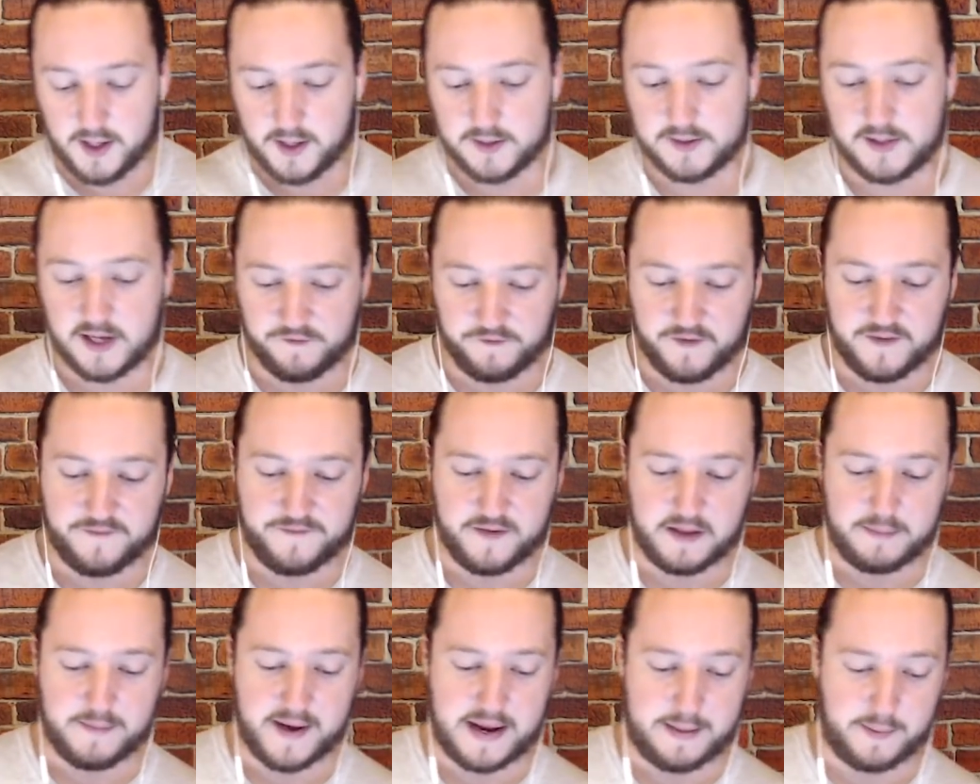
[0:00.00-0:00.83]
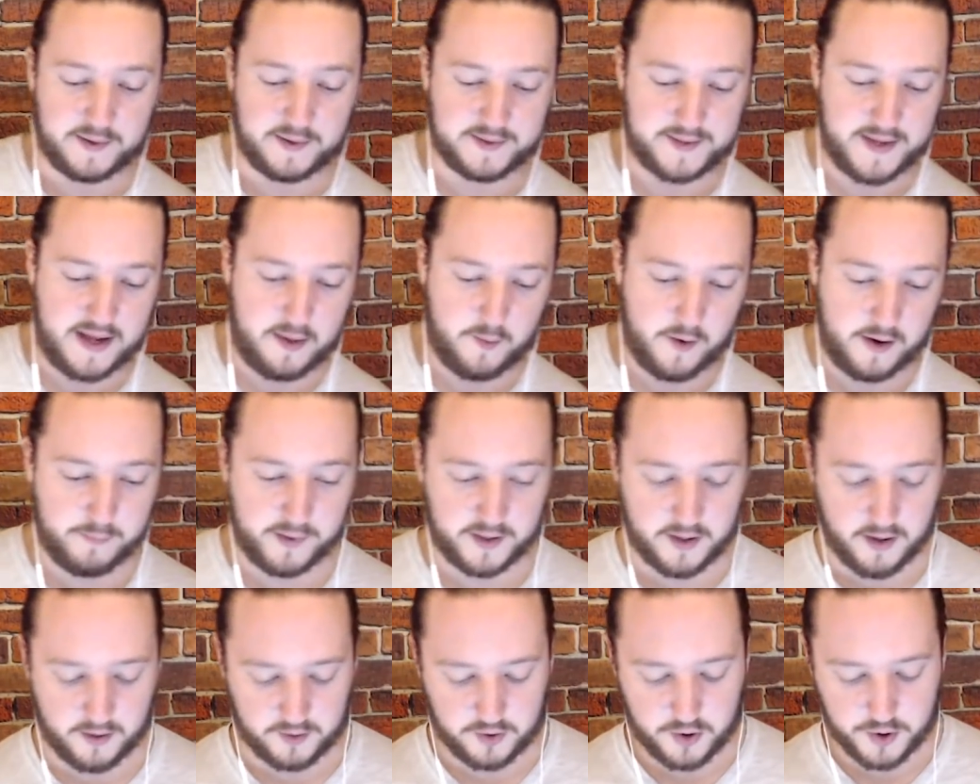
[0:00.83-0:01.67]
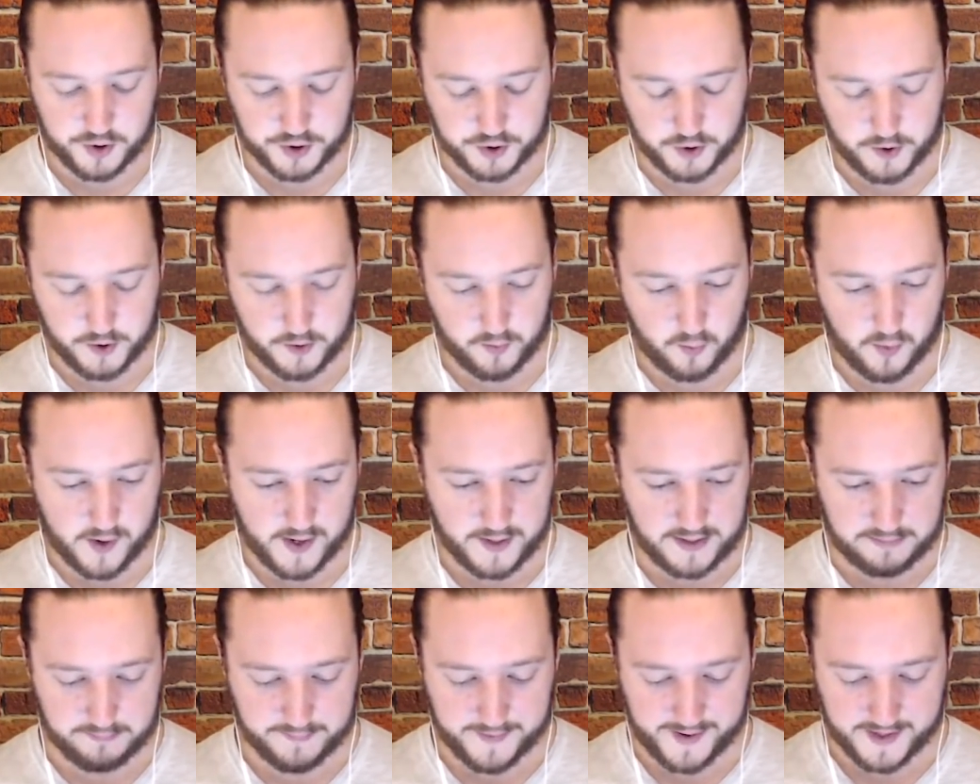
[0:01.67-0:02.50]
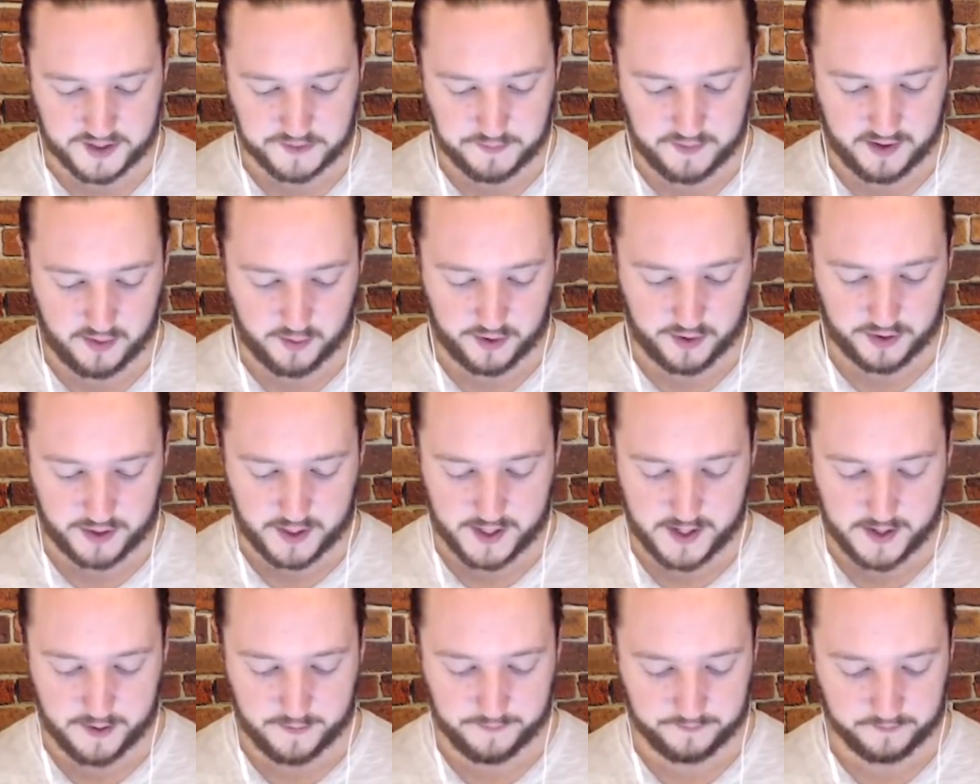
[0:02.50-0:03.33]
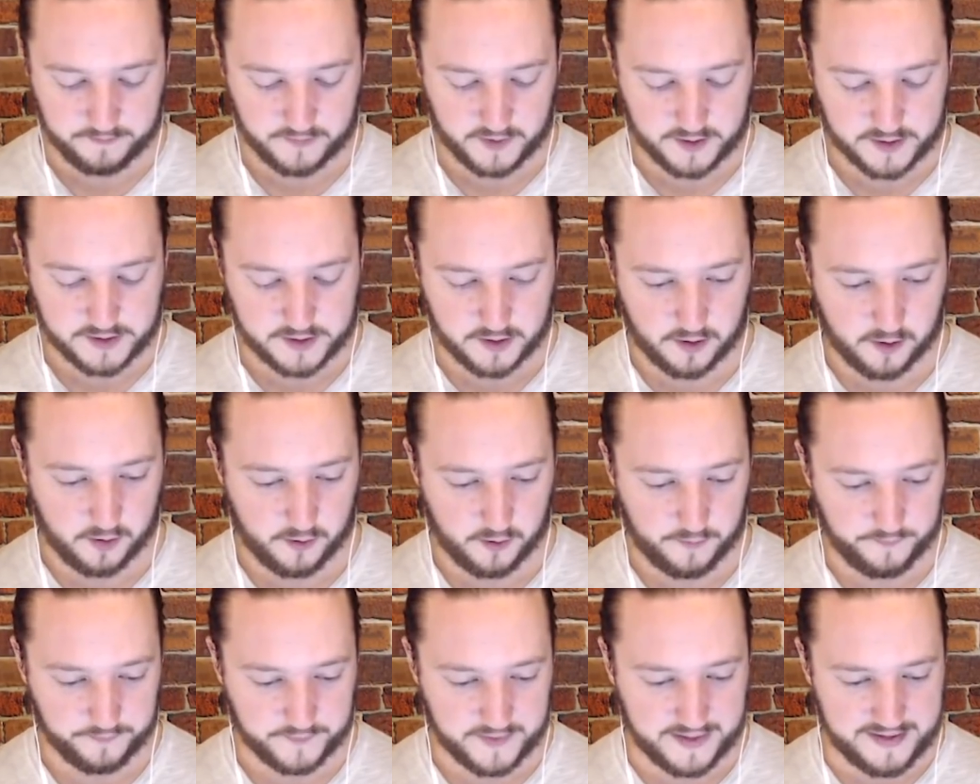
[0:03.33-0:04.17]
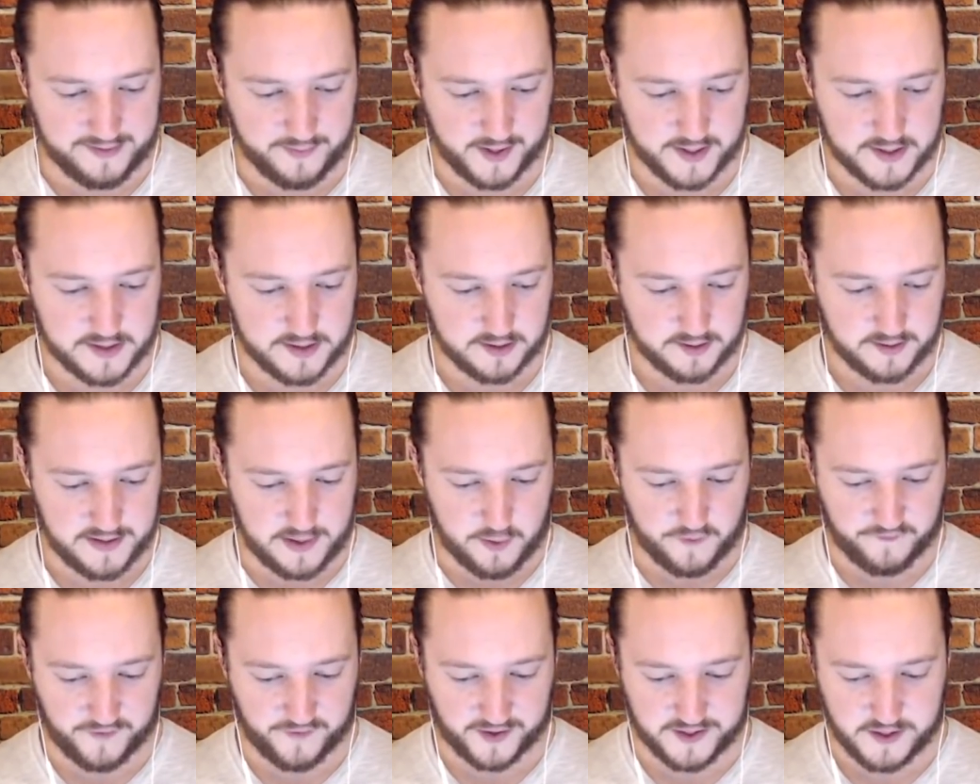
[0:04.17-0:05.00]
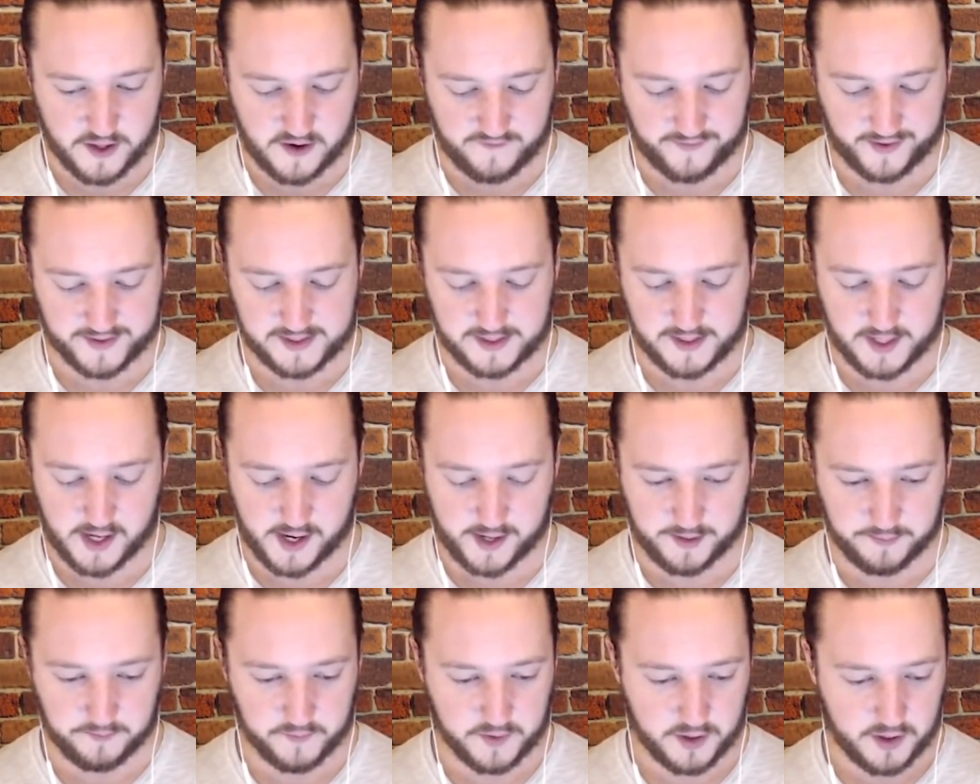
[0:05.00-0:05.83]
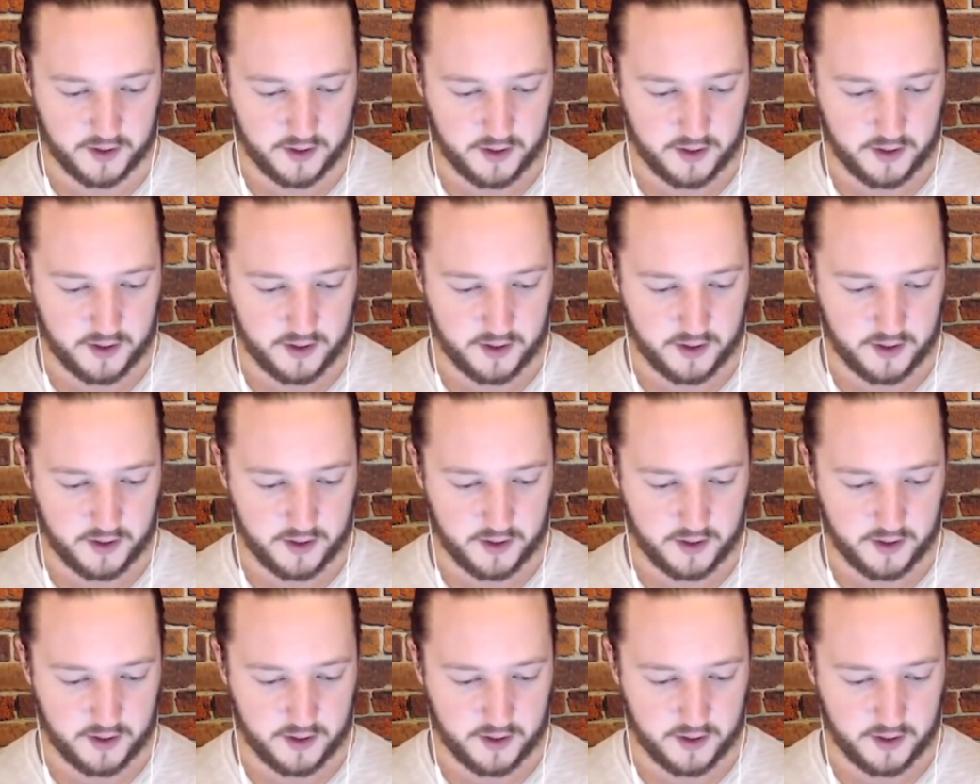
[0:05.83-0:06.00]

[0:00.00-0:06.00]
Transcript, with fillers: Definitely feel bad about that one, but not too sure why it matched me with him. So, anyways, now we're facing off against a 9.